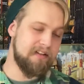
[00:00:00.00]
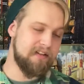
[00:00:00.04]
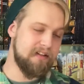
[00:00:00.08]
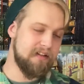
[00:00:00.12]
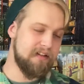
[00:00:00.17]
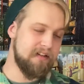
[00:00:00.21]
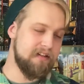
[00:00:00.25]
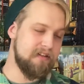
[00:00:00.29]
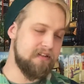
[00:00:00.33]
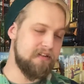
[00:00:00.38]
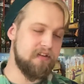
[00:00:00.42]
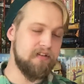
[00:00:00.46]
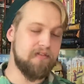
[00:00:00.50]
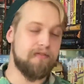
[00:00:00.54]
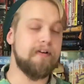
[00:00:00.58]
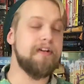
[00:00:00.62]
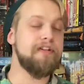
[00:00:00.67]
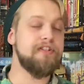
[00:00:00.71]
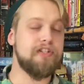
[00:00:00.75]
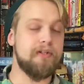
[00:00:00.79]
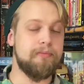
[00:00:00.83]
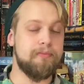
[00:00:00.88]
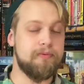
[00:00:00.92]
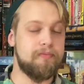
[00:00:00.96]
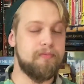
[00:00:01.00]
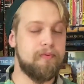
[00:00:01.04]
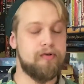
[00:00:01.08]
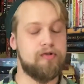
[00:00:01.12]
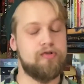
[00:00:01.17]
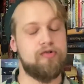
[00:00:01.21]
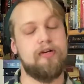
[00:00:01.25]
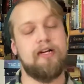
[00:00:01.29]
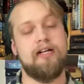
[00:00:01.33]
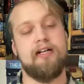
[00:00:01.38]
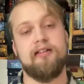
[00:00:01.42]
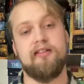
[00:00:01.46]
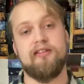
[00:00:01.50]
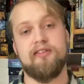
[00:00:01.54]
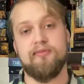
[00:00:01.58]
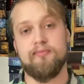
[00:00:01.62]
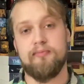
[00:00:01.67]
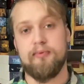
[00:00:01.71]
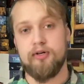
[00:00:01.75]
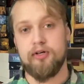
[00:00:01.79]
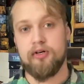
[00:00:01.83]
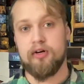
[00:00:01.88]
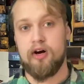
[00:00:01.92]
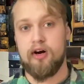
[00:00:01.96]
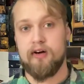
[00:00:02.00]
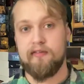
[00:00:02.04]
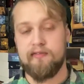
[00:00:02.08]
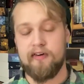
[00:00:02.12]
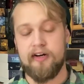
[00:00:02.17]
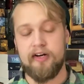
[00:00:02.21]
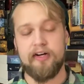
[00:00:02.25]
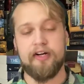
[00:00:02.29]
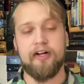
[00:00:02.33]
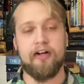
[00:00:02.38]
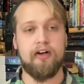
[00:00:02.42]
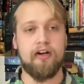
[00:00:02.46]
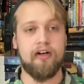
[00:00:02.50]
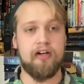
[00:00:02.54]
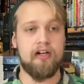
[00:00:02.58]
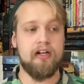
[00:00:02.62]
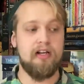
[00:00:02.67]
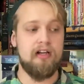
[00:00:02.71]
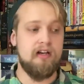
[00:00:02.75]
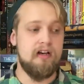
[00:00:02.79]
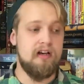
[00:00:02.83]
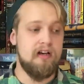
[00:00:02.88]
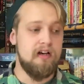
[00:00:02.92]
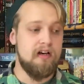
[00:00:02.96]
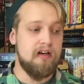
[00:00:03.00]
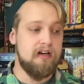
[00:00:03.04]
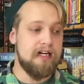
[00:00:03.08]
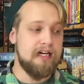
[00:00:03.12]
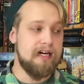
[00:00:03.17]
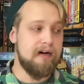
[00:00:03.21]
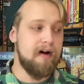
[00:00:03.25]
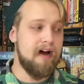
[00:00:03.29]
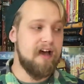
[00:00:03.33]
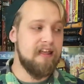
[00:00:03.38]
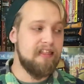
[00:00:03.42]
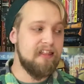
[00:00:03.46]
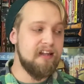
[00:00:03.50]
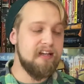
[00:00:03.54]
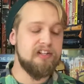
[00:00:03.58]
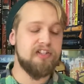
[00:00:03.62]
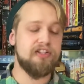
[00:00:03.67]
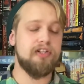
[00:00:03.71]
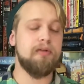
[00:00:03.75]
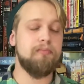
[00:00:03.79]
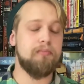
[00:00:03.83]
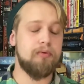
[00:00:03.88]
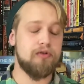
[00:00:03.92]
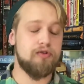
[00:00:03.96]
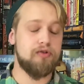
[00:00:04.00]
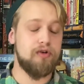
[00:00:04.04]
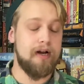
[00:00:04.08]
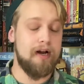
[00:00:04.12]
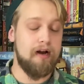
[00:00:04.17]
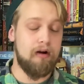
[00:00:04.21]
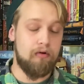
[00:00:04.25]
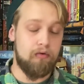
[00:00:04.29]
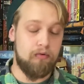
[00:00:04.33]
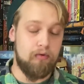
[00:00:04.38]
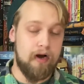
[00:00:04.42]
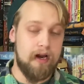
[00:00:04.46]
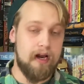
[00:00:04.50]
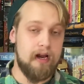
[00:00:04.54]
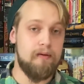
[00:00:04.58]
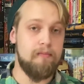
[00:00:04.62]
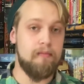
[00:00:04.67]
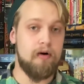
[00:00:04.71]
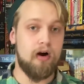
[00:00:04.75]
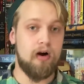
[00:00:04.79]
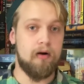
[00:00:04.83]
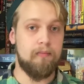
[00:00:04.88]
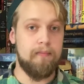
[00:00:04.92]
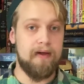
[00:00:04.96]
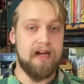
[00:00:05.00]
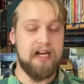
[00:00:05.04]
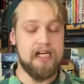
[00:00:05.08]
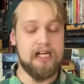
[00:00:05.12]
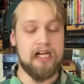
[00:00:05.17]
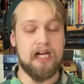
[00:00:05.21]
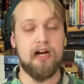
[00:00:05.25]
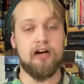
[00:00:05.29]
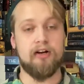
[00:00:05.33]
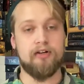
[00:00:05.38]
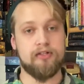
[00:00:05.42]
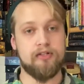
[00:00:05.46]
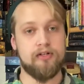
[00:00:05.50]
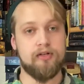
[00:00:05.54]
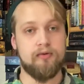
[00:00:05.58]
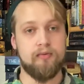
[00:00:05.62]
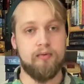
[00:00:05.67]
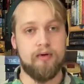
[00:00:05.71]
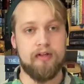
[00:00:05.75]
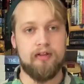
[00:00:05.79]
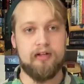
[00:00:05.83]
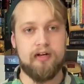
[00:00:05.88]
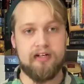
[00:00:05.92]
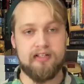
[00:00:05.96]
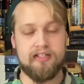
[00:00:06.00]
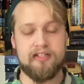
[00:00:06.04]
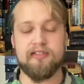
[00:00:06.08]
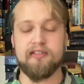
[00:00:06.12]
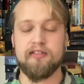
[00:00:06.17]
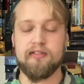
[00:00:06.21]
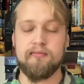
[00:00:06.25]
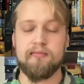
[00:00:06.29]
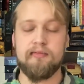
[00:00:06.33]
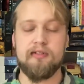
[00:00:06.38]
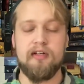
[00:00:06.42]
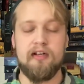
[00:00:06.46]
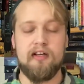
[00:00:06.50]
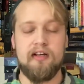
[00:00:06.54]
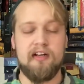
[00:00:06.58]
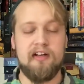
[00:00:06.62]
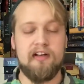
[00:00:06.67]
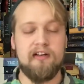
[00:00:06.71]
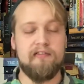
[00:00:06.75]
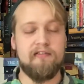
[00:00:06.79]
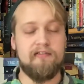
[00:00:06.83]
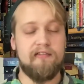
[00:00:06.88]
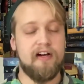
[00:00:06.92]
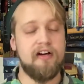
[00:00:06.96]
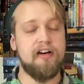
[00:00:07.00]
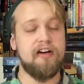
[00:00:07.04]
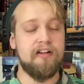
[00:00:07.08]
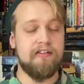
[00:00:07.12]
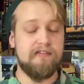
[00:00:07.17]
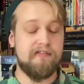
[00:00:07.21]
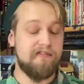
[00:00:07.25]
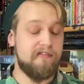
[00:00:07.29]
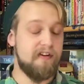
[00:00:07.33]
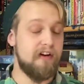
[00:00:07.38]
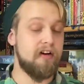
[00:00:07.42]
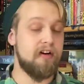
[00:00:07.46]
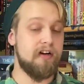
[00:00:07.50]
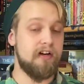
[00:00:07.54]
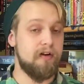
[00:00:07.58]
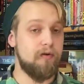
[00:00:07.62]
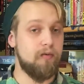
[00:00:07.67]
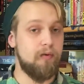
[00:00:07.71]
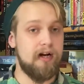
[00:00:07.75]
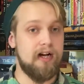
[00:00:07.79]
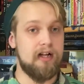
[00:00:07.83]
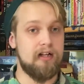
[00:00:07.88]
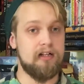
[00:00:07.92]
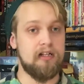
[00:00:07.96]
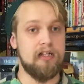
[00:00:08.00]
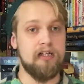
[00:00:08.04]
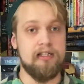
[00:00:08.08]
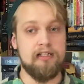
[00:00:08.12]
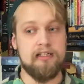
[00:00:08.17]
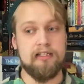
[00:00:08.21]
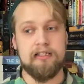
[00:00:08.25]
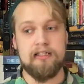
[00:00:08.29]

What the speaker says: the friendships portrayed in this book are very good. I think she portrayed Aram, our main character with autism, very, very well.